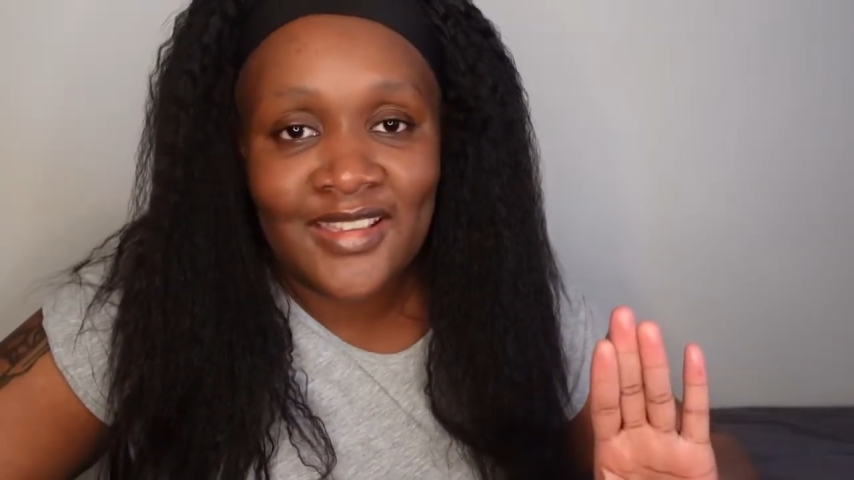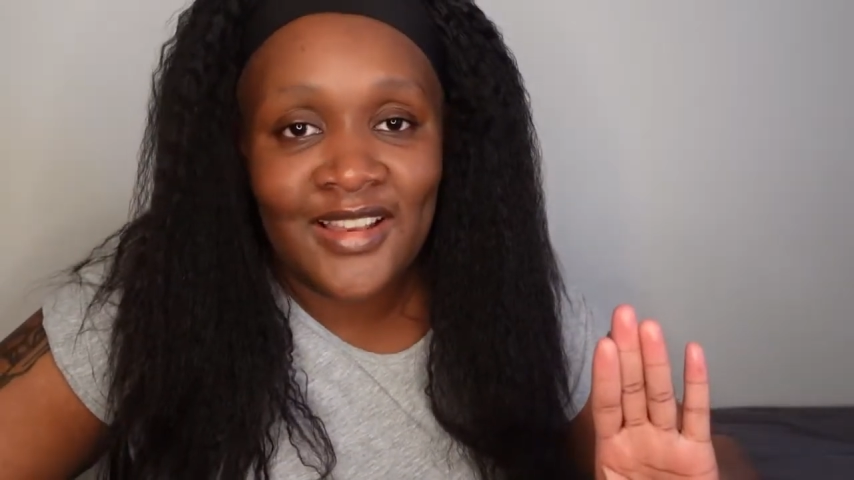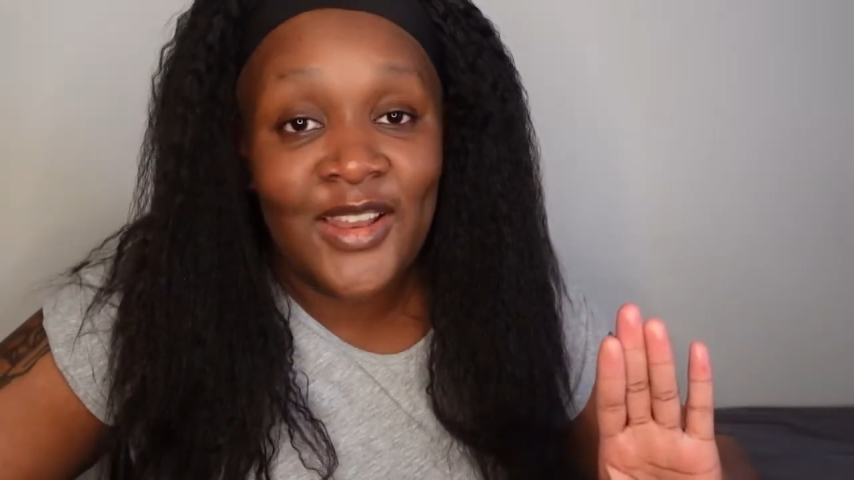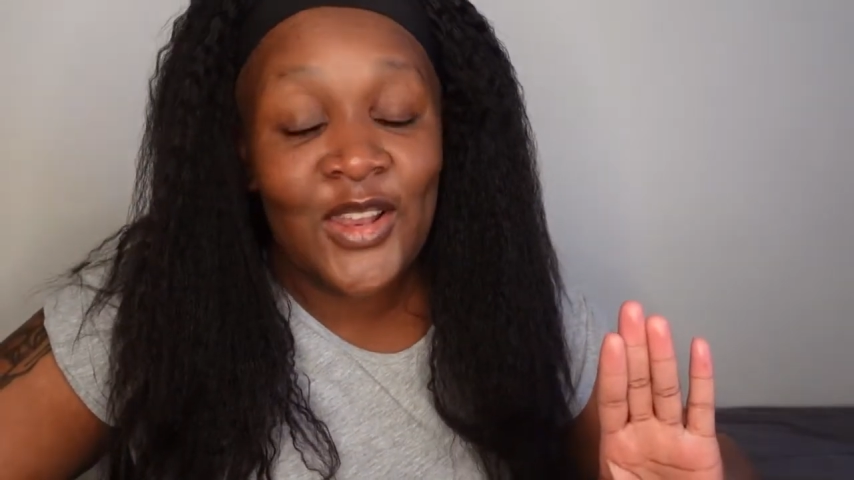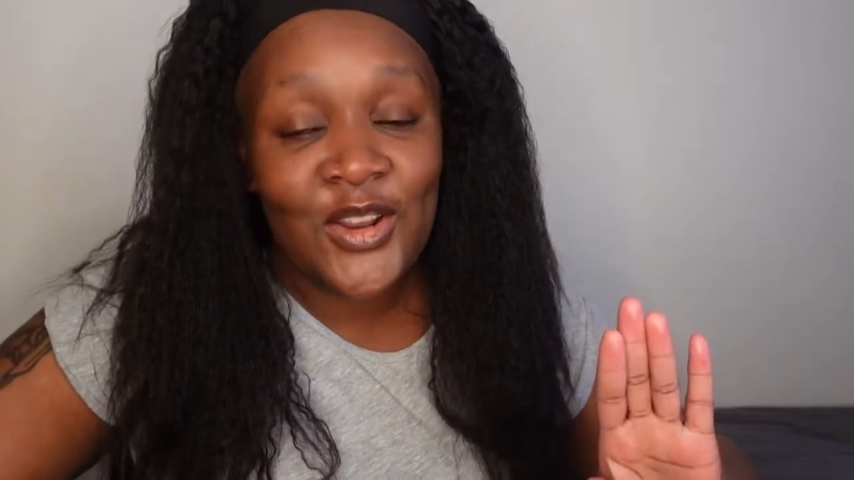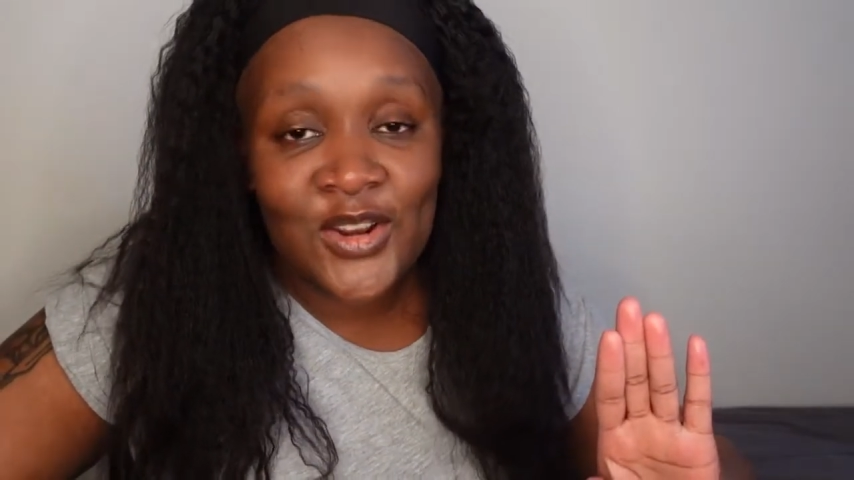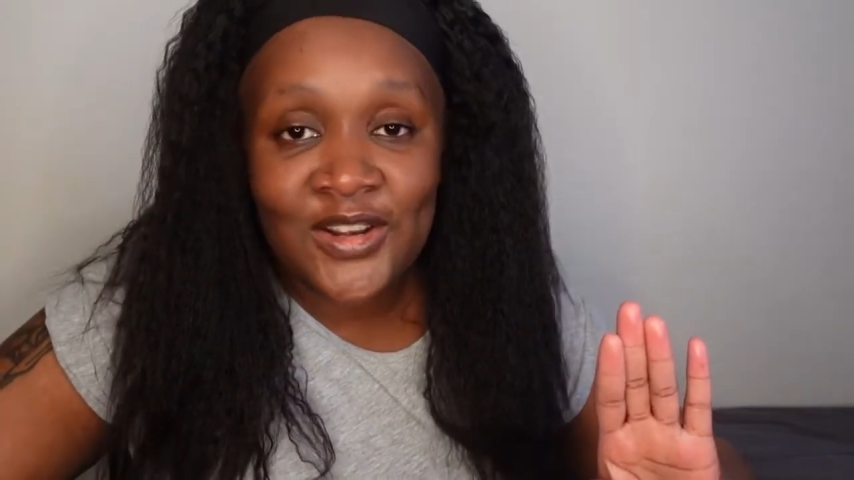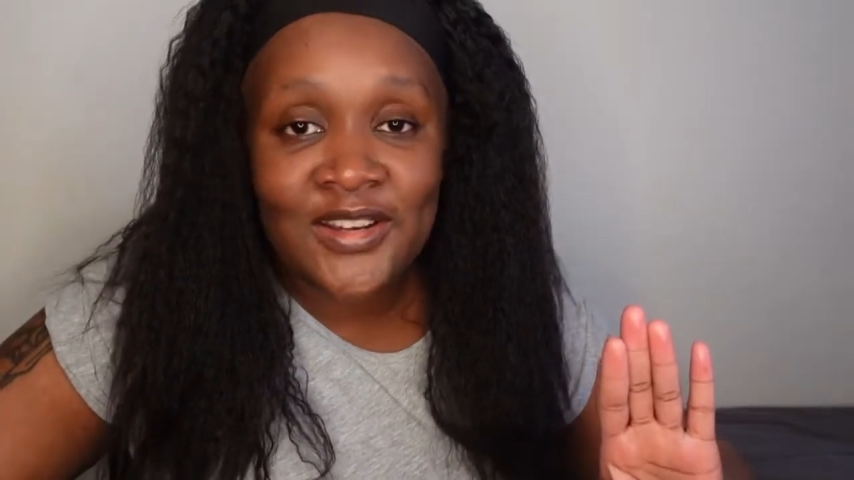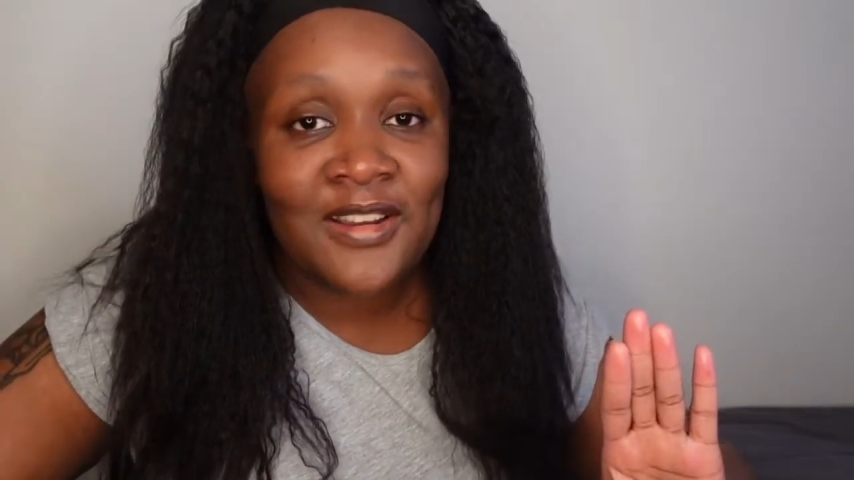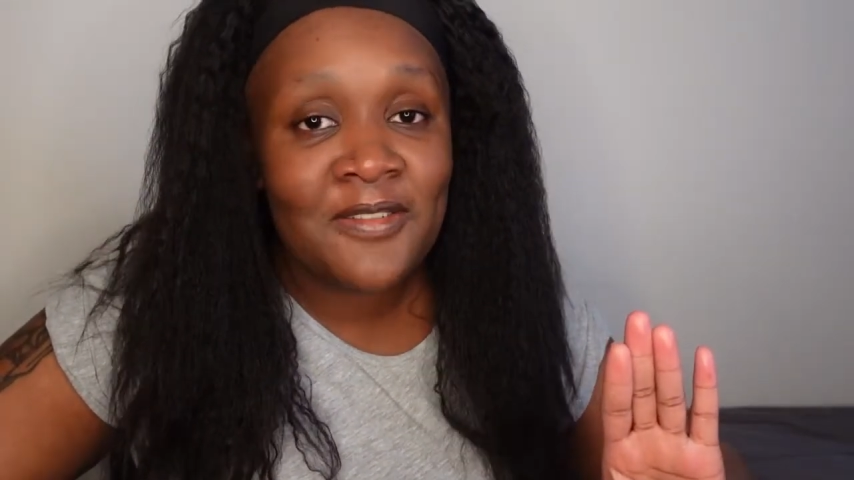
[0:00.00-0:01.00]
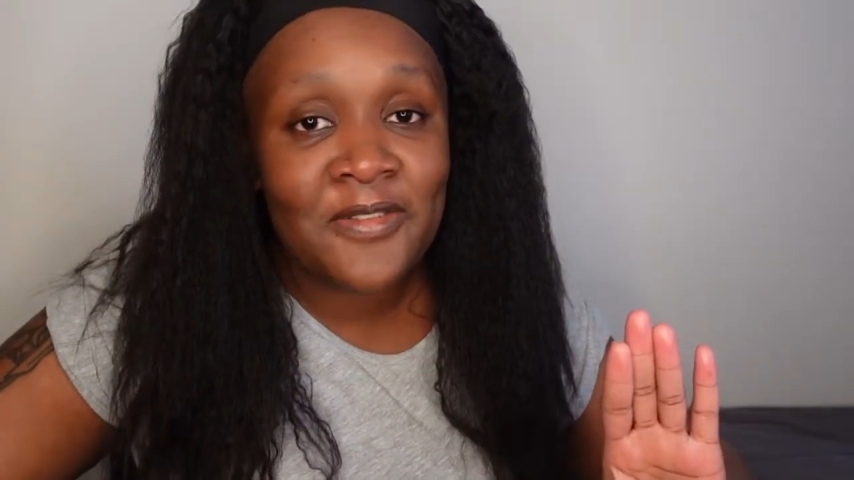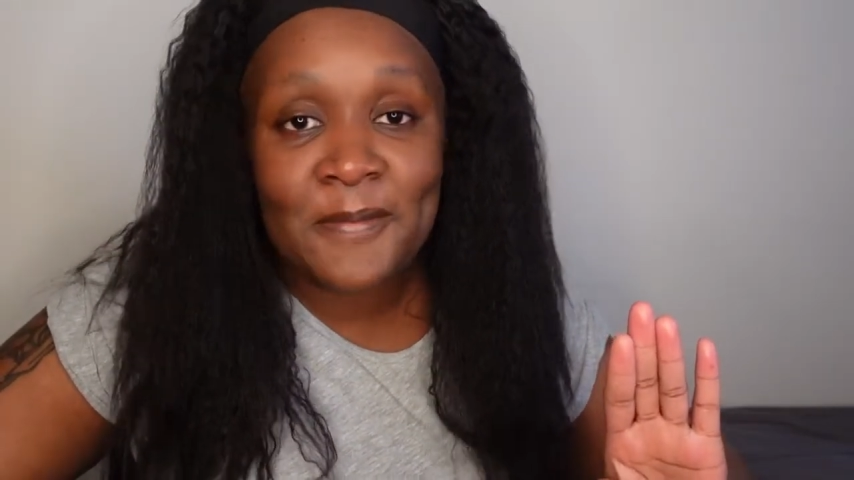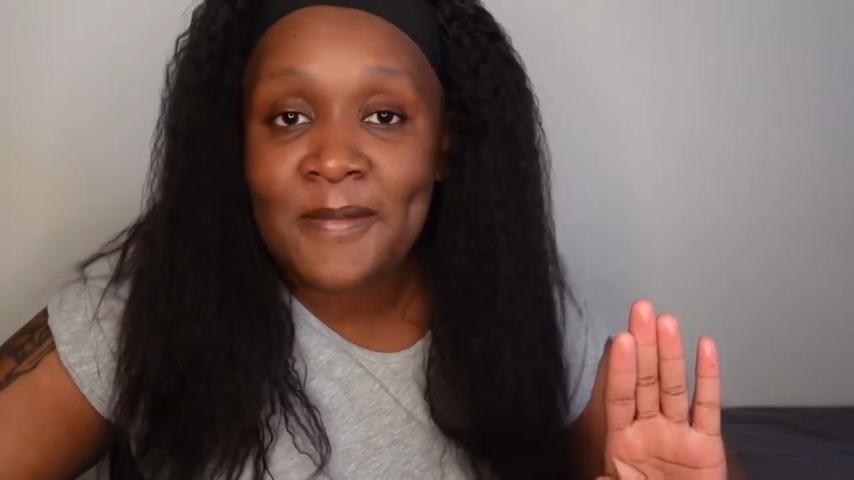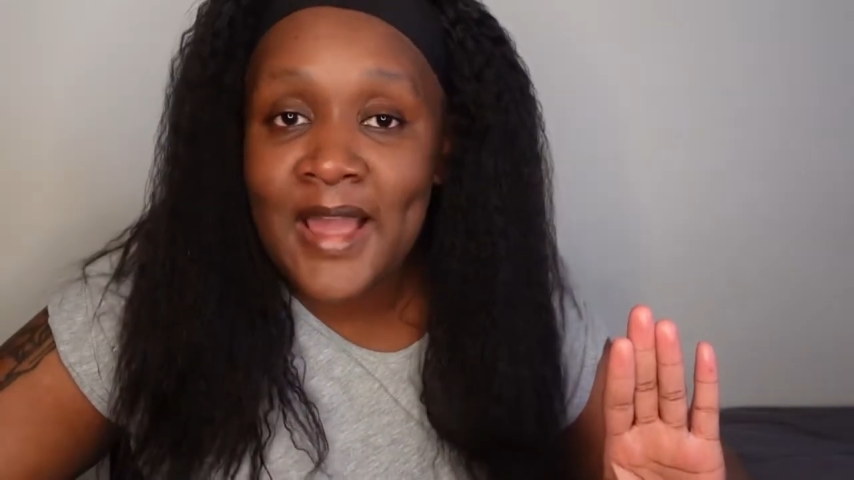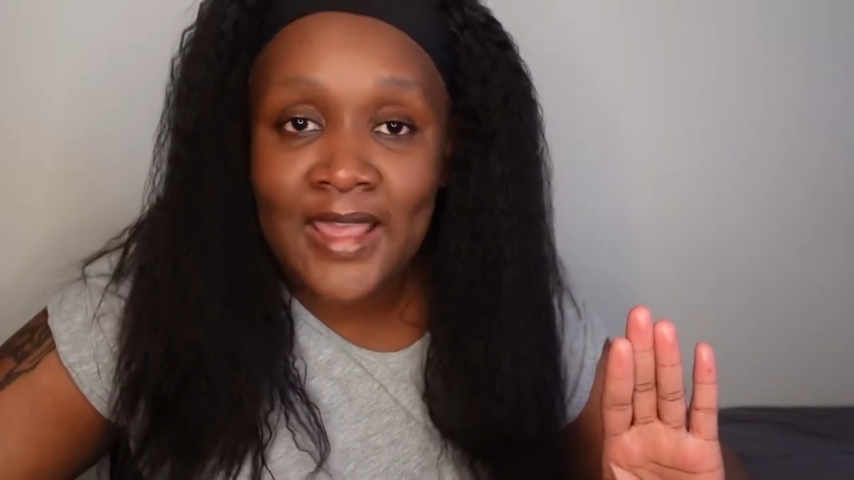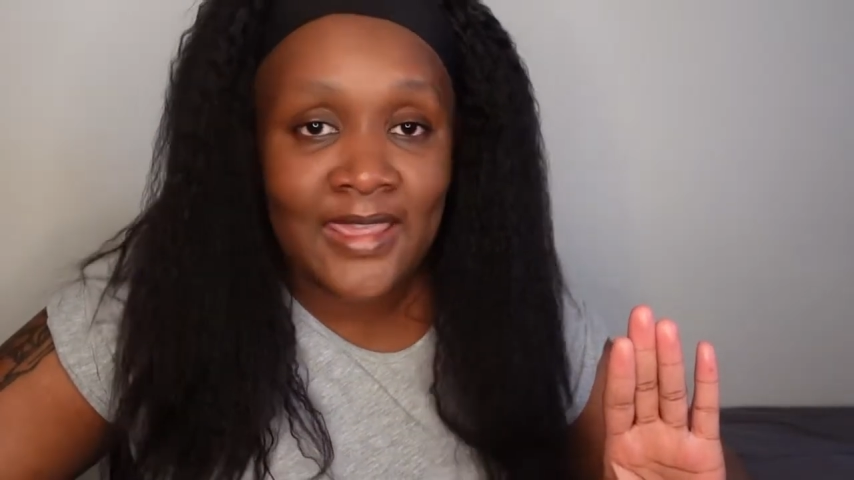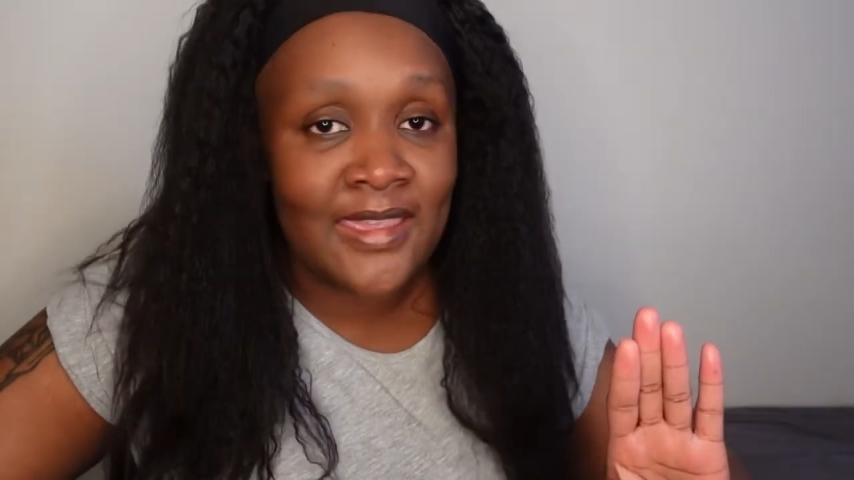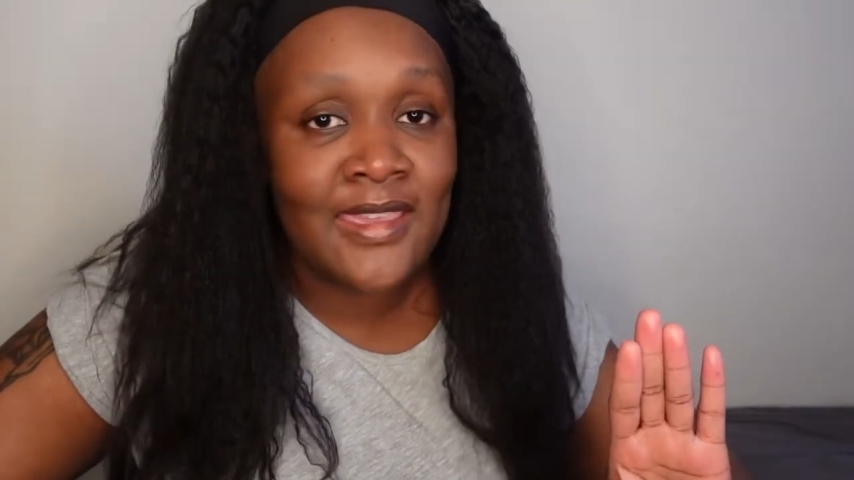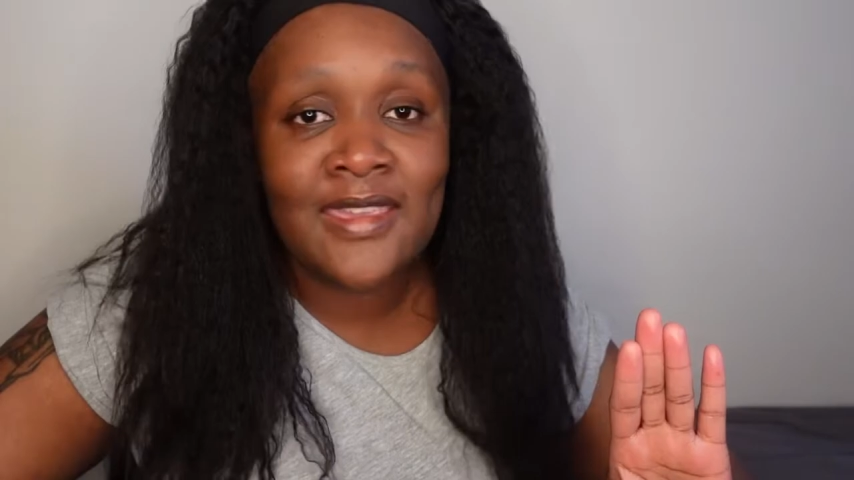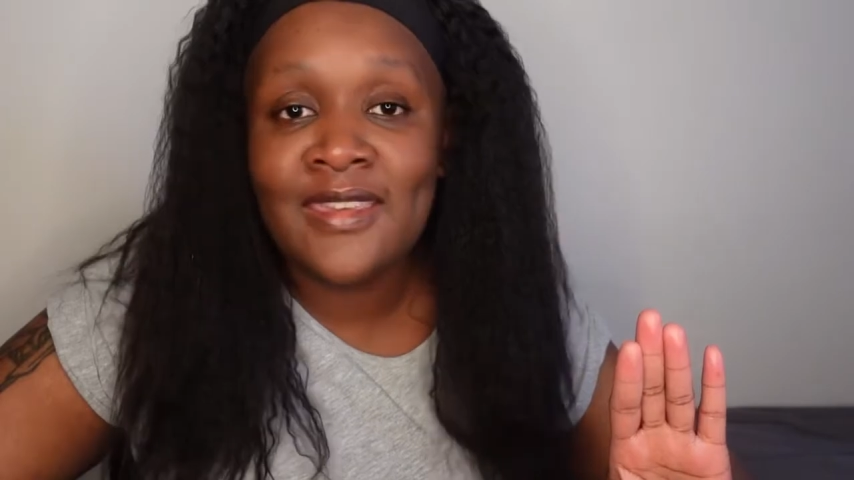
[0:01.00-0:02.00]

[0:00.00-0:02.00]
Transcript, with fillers: learn from my